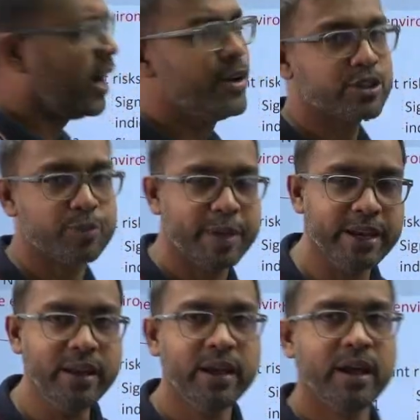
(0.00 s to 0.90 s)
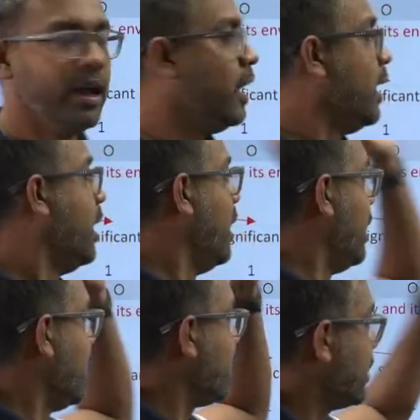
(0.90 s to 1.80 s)
do you explain?
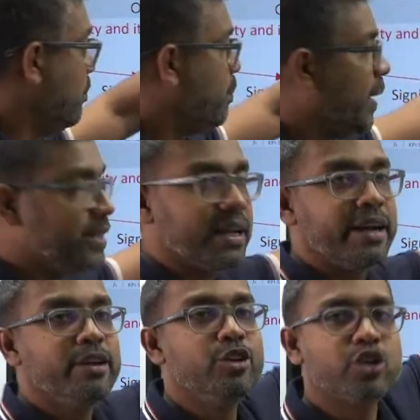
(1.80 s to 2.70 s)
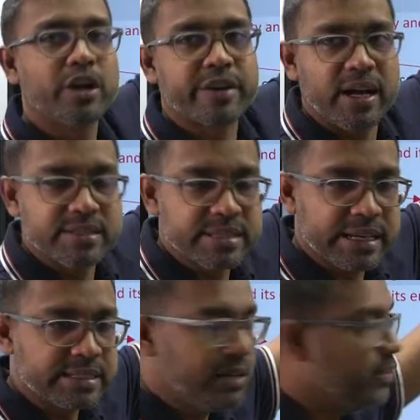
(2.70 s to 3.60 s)
Complex unusual
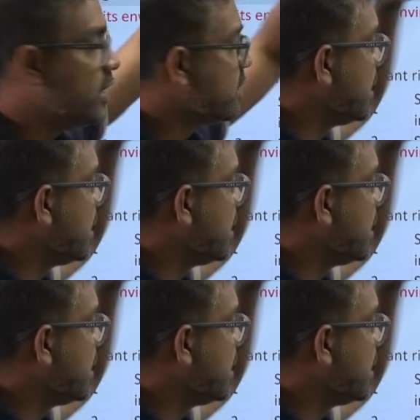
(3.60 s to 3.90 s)
transaction which